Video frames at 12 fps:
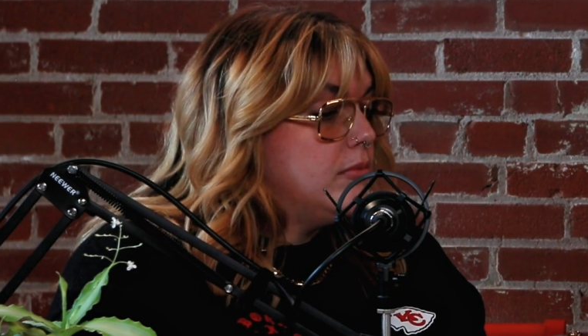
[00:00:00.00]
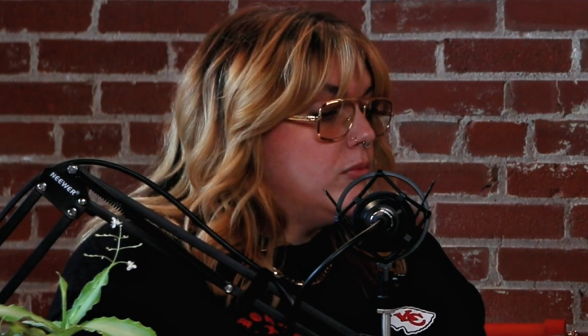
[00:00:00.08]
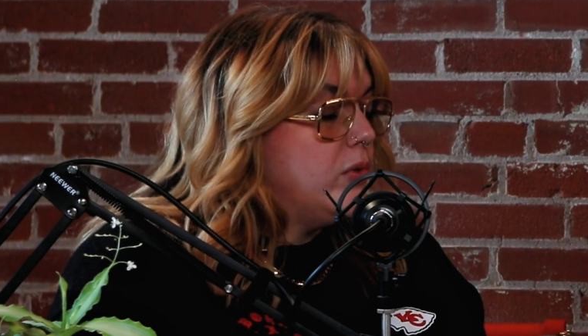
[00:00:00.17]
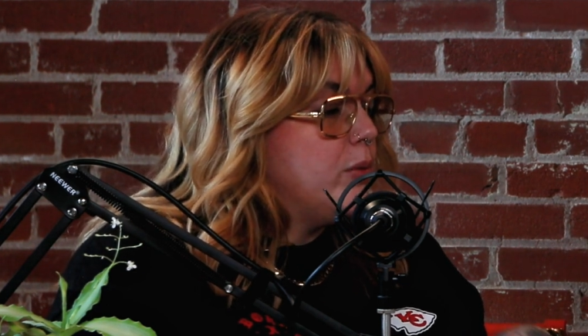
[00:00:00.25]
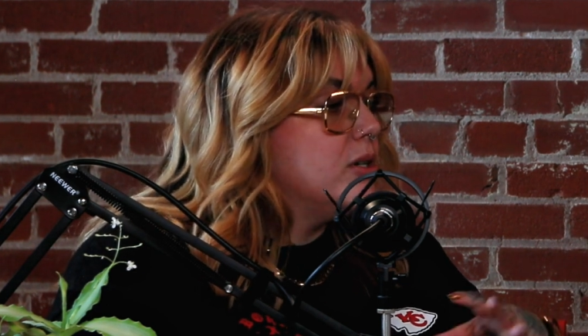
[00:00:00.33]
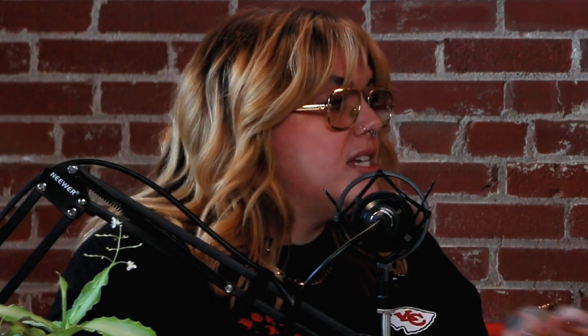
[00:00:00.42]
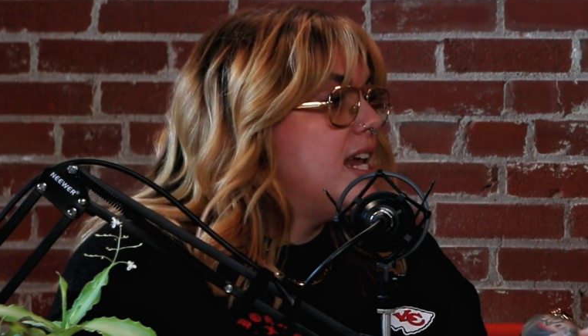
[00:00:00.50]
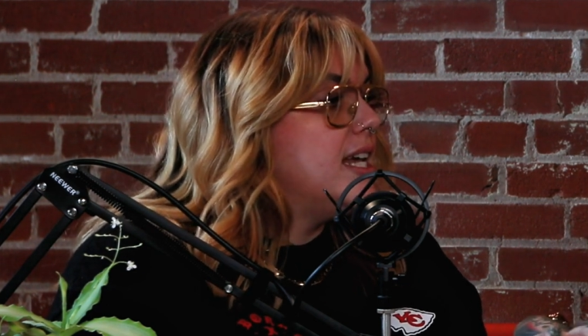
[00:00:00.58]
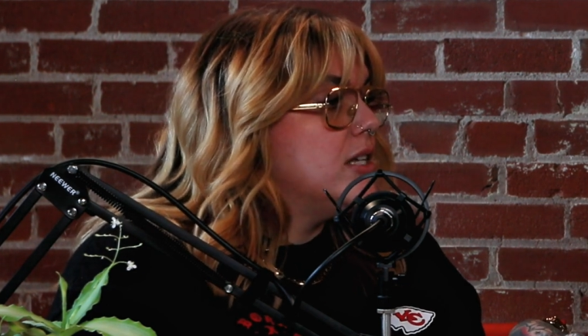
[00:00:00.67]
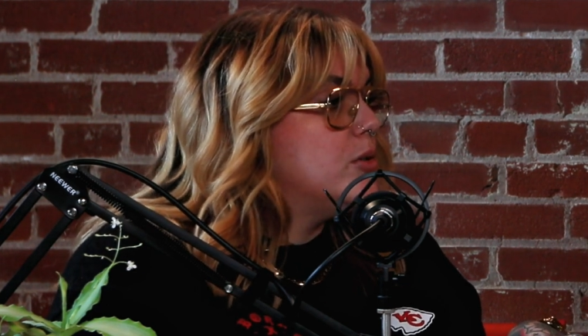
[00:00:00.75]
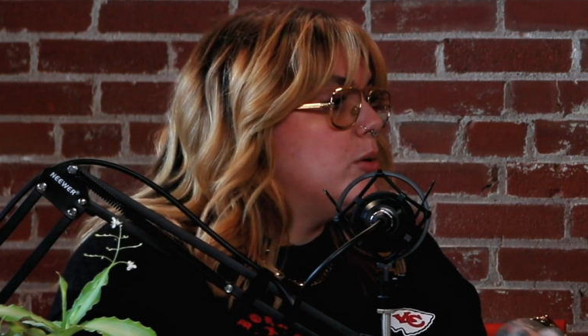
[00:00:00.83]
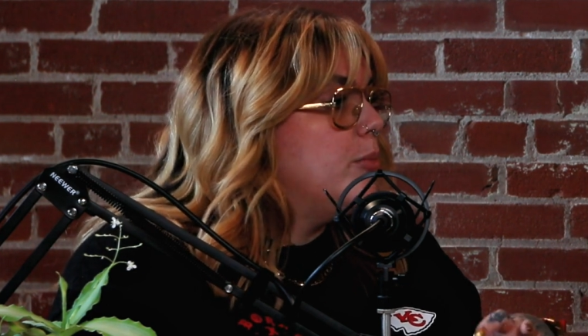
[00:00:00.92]
we were
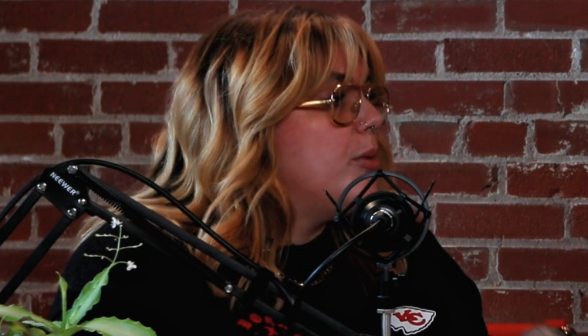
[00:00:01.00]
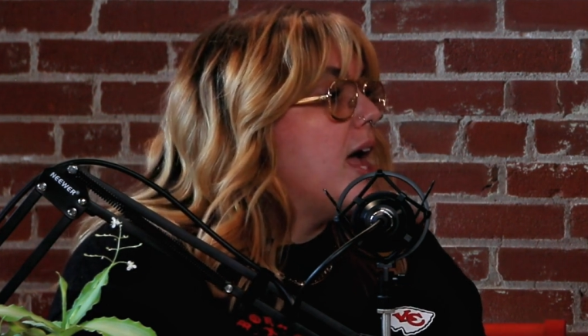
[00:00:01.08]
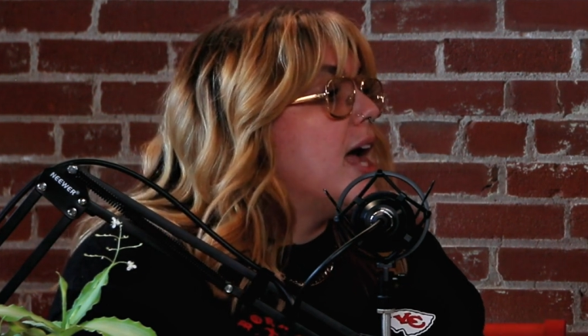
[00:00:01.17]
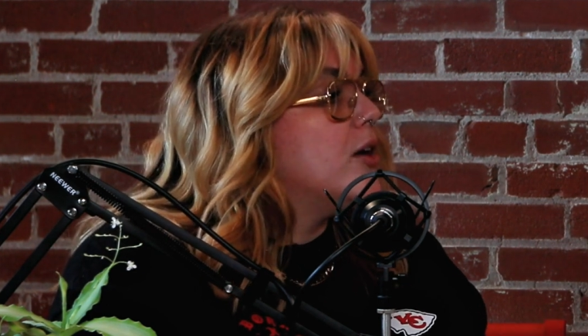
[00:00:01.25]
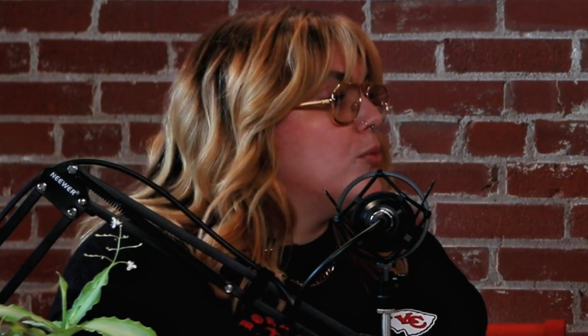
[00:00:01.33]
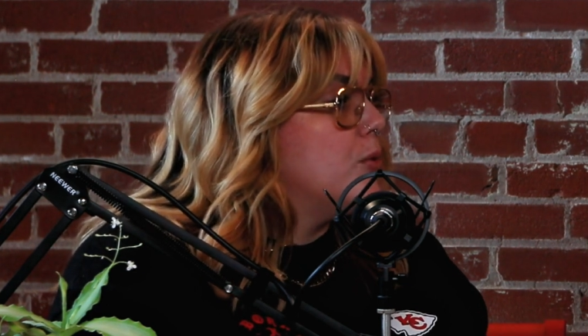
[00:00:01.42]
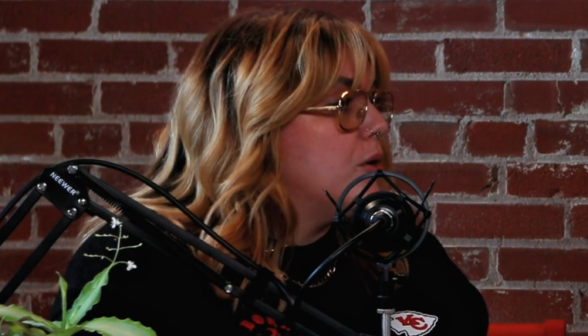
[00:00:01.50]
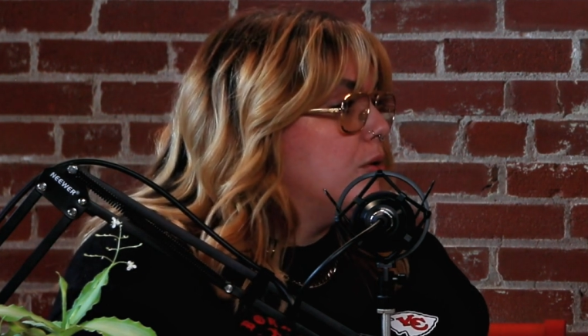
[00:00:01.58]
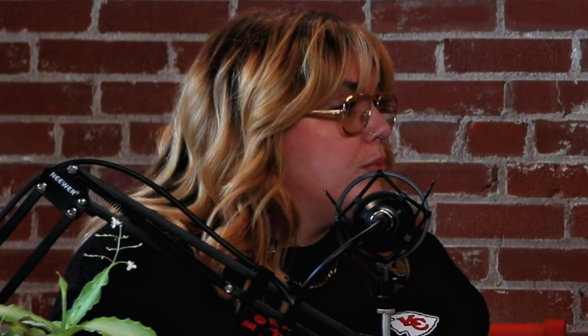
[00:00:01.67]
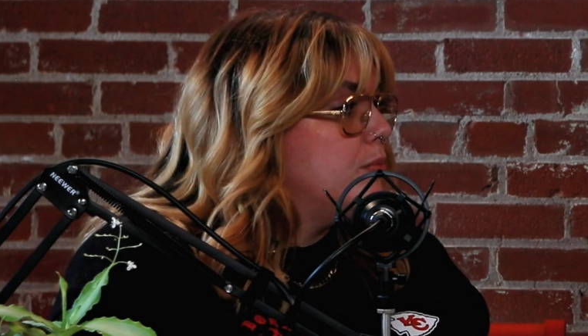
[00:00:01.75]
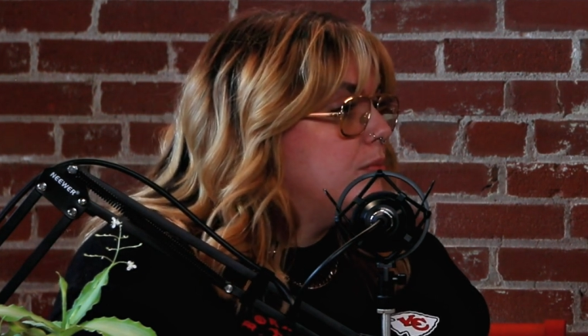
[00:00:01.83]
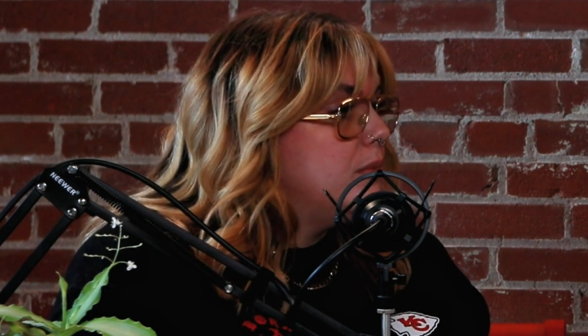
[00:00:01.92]
taken to a back
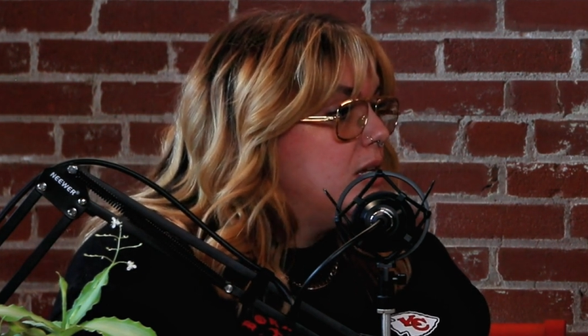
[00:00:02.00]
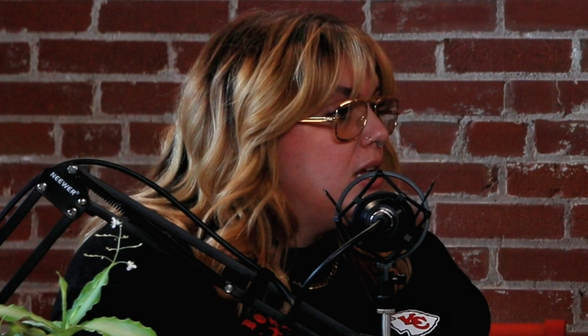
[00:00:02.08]
room